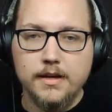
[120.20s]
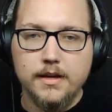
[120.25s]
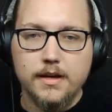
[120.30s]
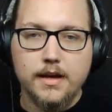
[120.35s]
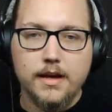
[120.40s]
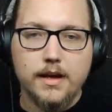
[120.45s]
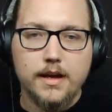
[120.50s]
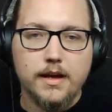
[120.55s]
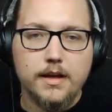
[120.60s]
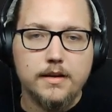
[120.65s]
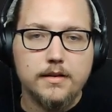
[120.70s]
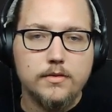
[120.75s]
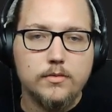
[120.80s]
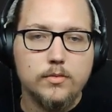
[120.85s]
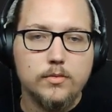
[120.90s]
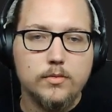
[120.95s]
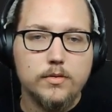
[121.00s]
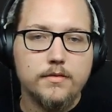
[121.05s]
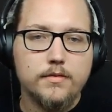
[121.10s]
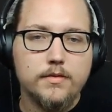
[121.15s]
And
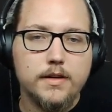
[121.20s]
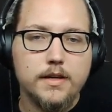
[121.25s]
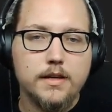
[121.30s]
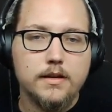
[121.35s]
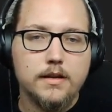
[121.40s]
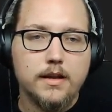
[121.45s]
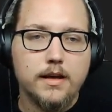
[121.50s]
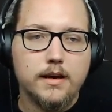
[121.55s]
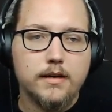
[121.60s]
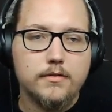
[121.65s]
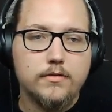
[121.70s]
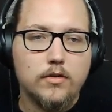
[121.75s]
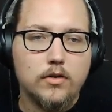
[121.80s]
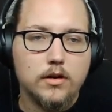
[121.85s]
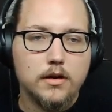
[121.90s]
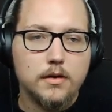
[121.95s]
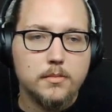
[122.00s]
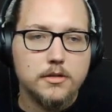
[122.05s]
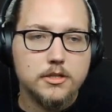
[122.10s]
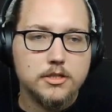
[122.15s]
we have here like 4
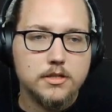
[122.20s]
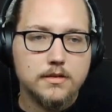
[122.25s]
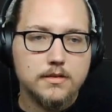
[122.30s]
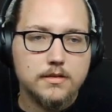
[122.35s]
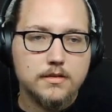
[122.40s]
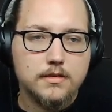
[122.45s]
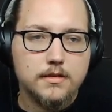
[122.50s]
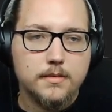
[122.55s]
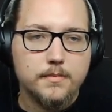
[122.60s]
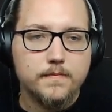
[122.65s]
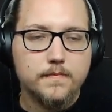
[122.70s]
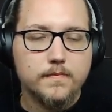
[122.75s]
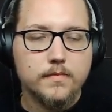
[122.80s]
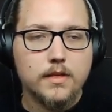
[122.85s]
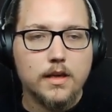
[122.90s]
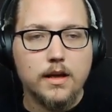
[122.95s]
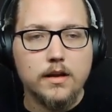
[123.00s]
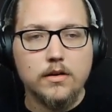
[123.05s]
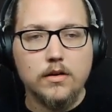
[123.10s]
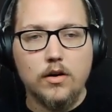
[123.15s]
images,
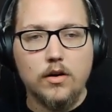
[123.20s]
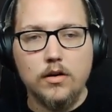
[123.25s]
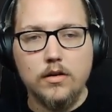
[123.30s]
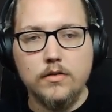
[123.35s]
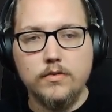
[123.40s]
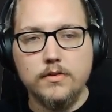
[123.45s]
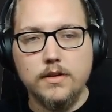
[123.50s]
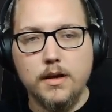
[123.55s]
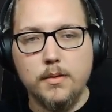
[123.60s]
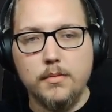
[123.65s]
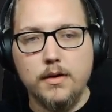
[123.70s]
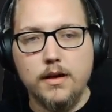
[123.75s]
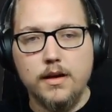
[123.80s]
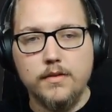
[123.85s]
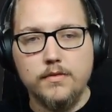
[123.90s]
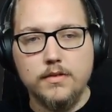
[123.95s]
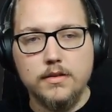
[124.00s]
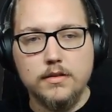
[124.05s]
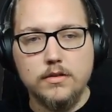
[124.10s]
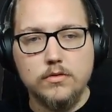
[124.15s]
and all of them have
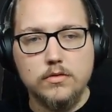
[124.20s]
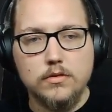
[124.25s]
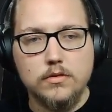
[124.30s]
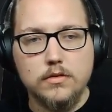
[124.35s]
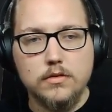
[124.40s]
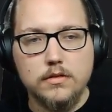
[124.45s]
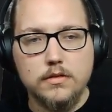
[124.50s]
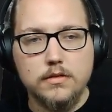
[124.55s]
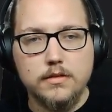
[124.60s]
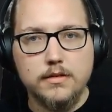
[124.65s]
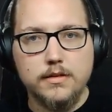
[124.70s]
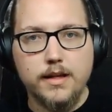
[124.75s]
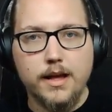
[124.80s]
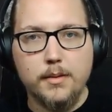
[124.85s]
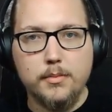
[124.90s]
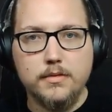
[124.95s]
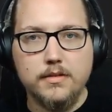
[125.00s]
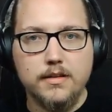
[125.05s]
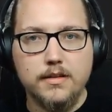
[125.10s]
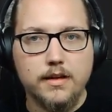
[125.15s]
a snap
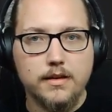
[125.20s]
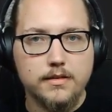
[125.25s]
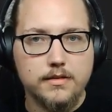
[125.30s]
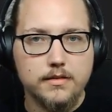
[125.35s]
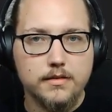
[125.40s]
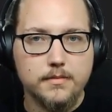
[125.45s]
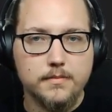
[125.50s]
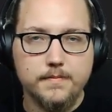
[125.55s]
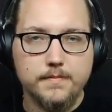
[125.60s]
center.